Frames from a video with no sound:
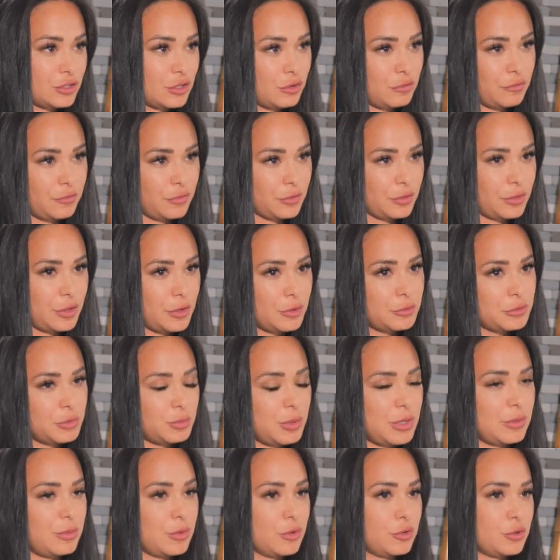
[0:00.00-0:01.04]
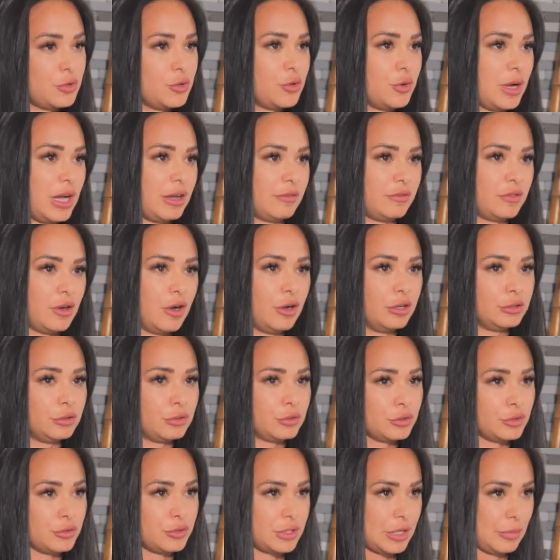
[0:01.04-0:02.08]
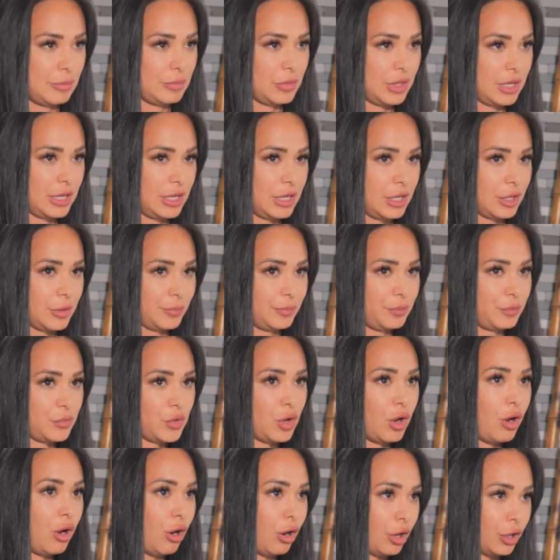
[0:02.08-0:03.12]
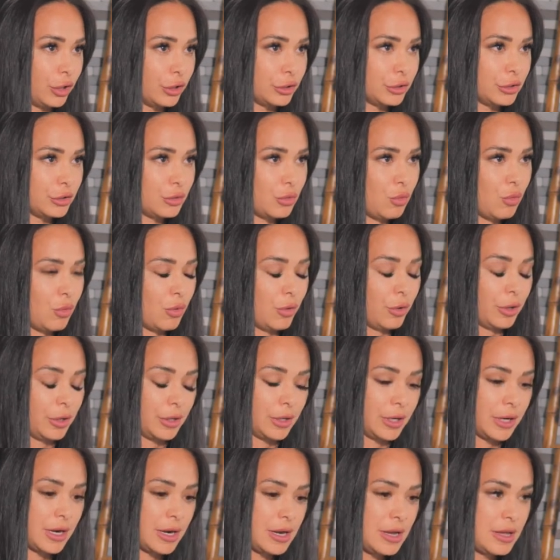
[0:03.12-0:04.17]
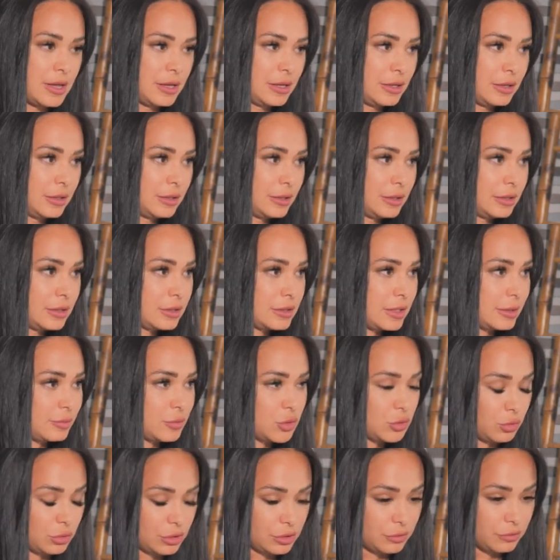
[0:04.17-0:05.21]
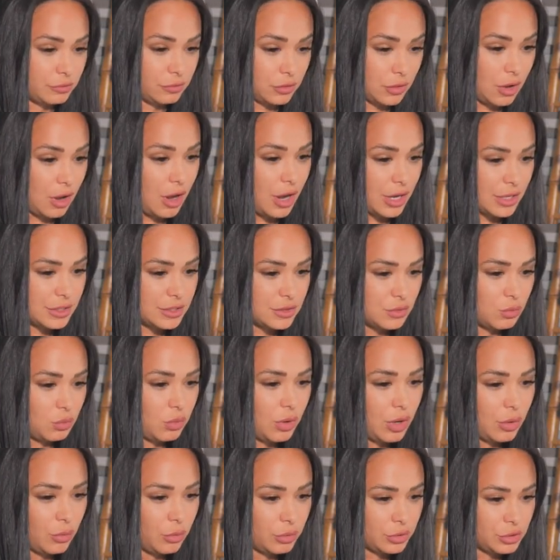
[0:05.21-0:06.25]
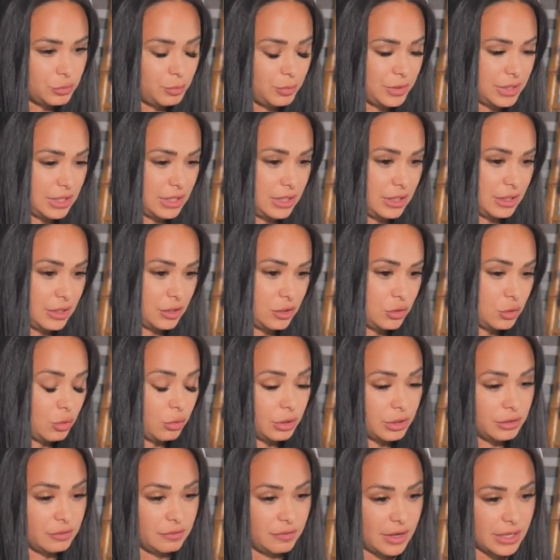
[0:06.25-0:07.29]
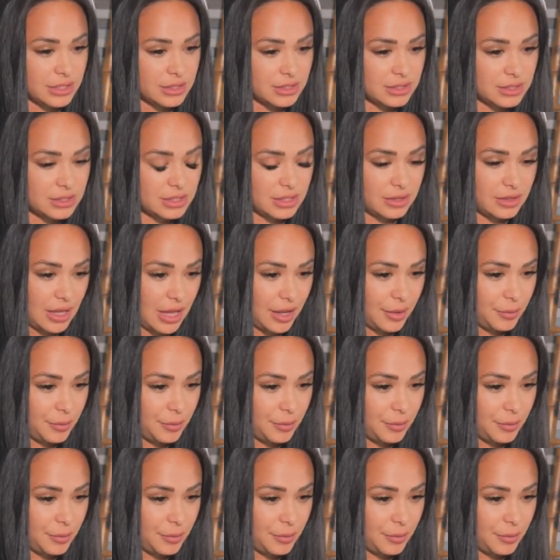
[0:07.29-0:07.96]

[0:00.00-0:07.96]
so, for those people who have gone through something hard or some sort of loss, what would be your advice to